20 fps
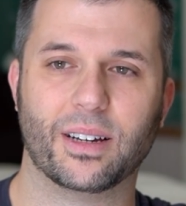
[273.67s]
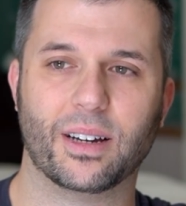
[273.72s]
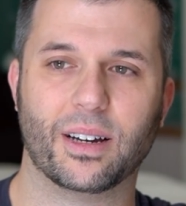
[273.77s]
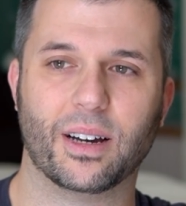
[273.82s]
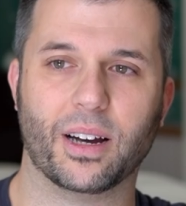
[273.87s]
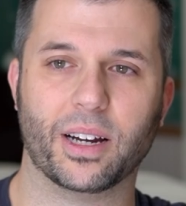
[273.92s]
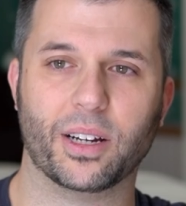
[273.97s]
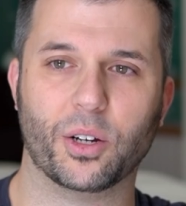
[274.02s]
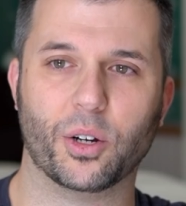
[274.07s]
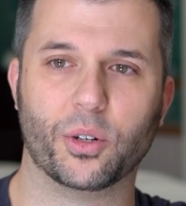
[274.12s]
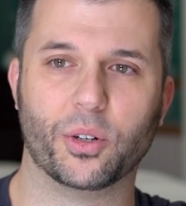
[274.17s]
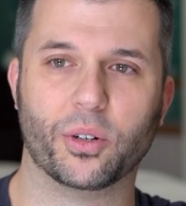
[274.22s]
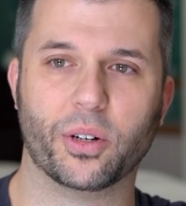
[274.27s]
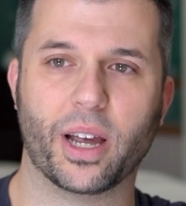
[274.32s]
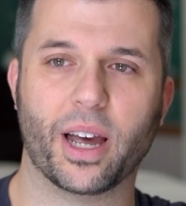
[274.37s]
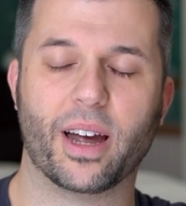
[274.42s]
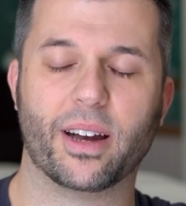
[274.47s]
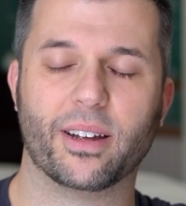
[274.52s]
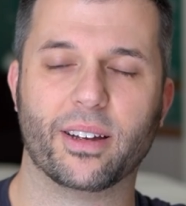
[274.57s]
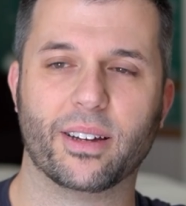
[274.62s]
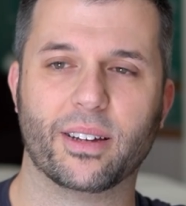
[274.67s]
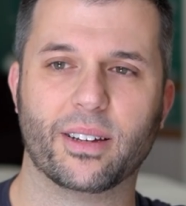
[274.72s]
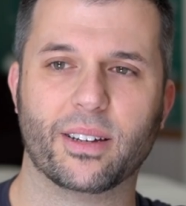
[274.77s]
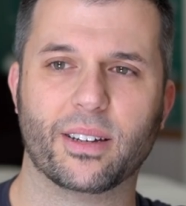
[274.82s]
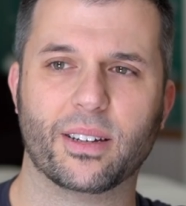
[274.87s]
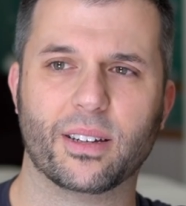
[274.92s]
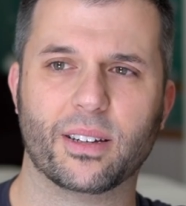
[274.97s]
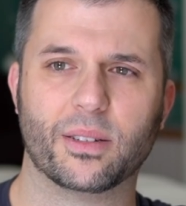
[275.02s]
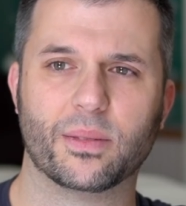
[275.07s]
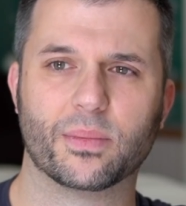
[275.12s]
I know your dad.
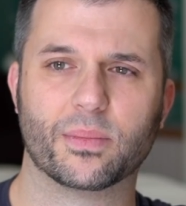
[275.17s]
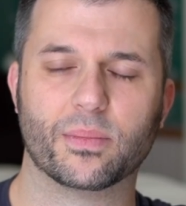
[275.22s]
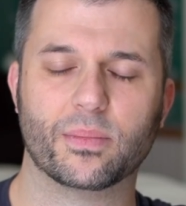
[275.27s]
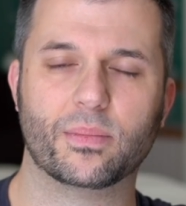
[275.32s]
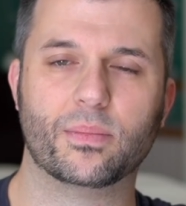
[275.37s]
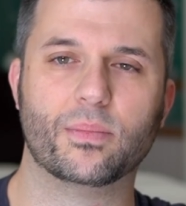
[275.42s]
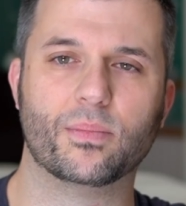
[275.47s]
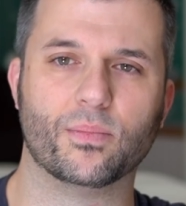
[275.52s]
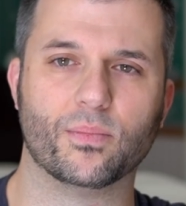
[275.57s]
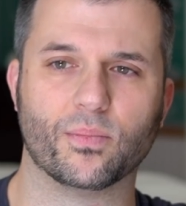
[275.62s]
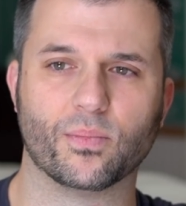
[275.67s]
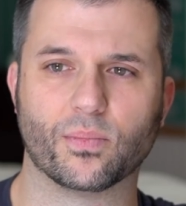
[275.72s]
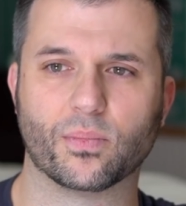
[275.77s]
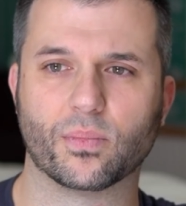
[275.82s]
The